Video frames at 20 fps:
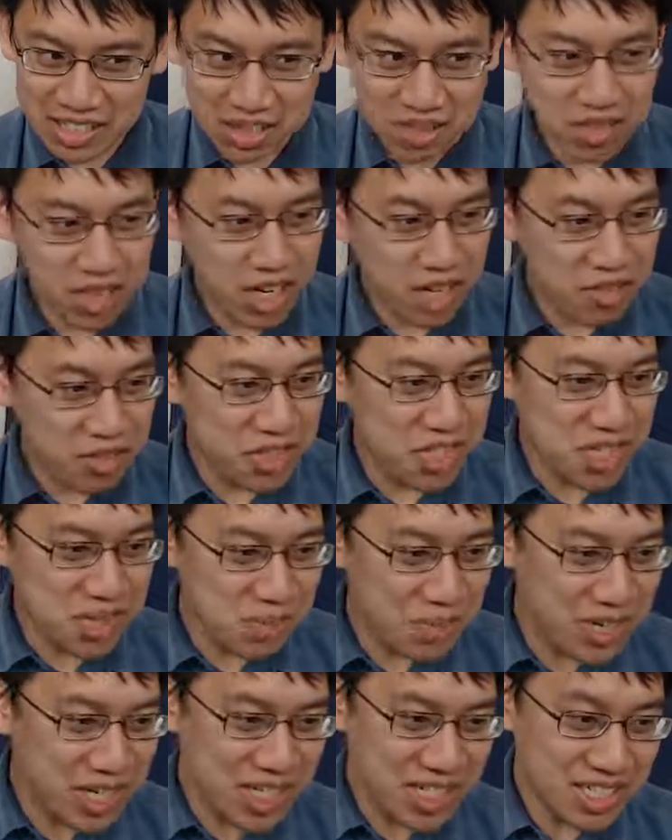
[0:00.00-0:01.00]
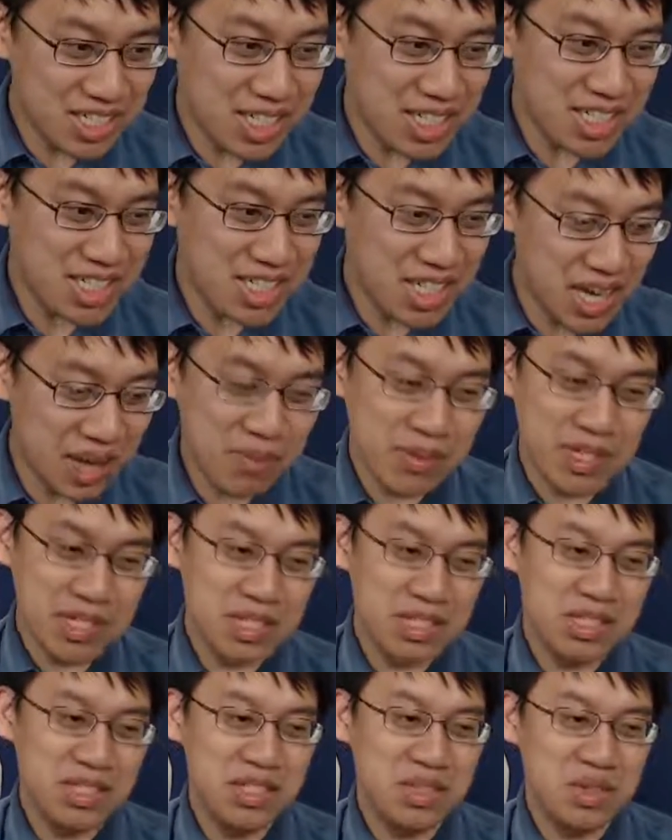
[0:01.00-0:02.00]
Whenever this minion takes
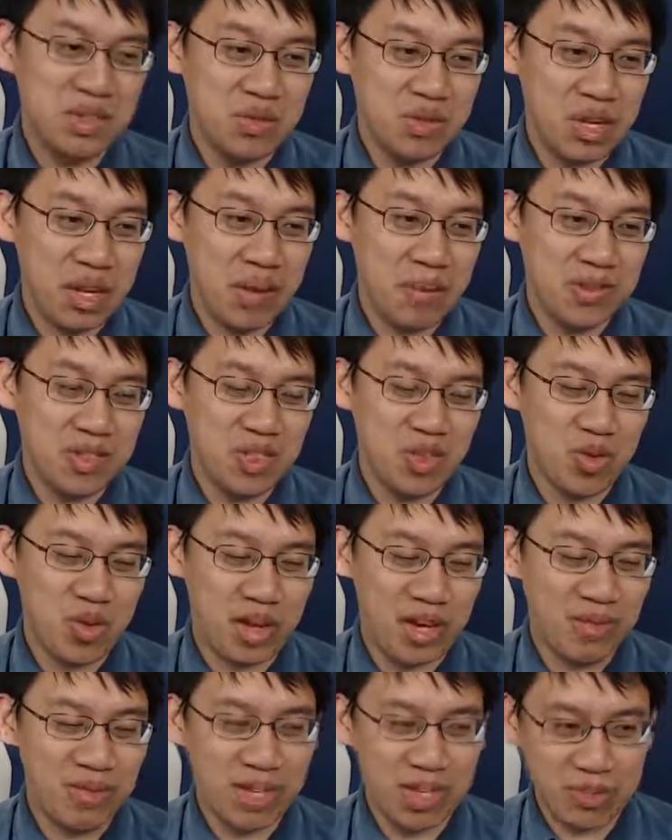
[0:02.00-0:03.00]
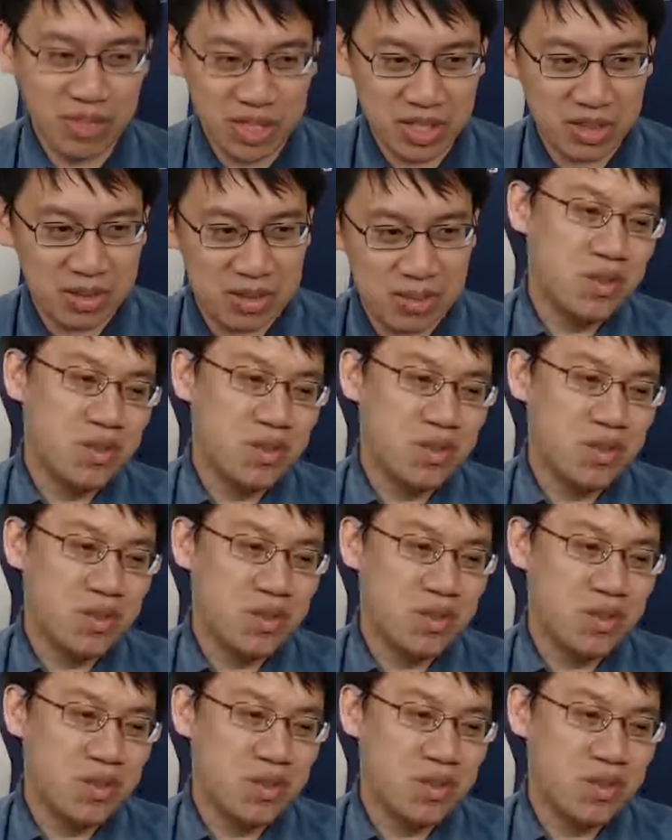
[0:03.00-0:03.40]
damage, deal 3 damage to a random enemy.